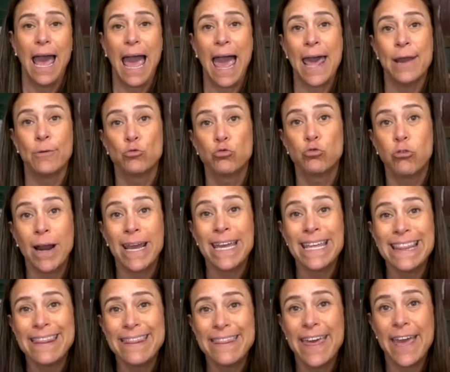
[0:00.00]
And
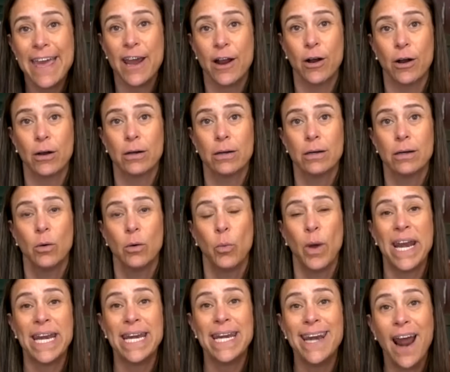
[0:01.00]
right there,
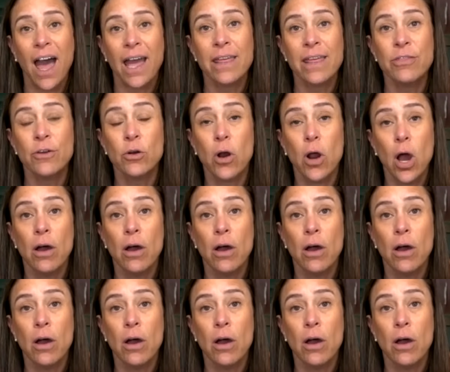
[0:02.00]
when neither